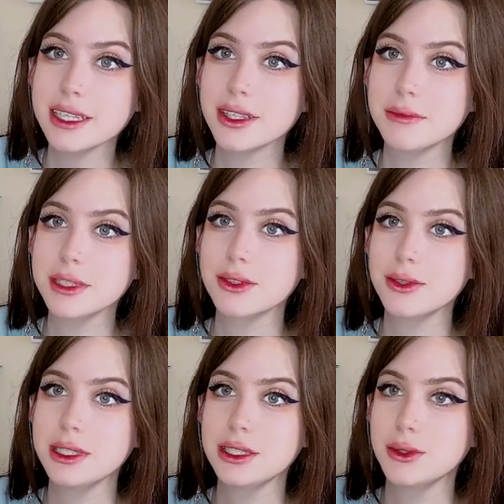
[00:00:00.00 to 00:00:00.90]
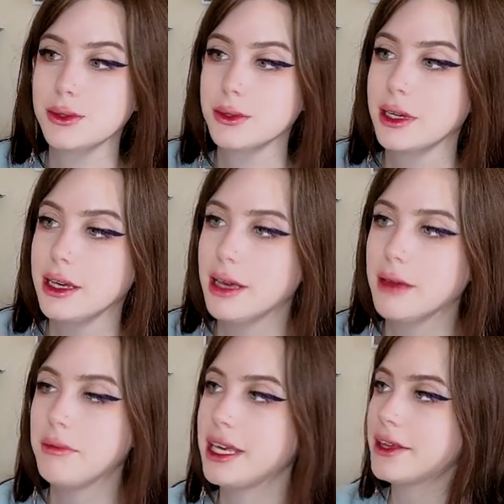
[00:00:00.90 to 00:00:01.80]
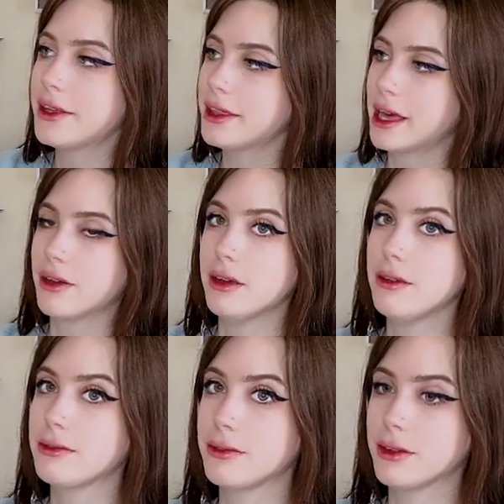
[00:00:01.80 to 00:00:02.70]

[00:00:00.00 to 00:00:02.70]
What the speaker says: so I'm just going to peel that off.